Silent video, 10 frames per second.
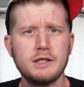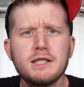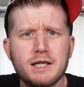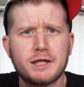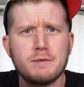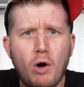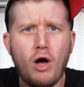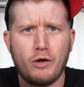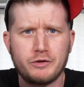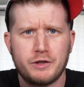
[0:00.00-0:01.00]
need to get them
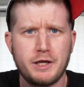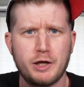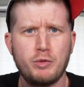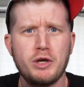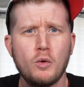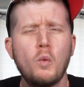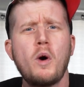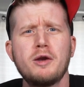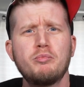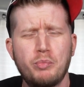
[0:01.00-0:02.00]
all so they could be
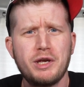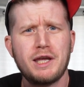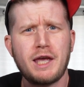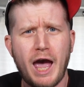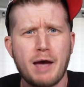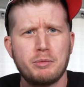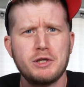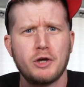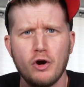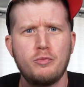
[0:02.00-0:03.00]
one big
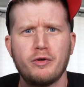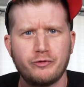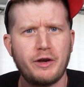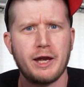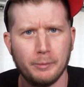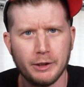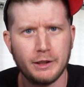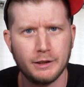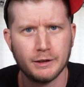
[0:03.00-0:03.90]
happy Koopa family.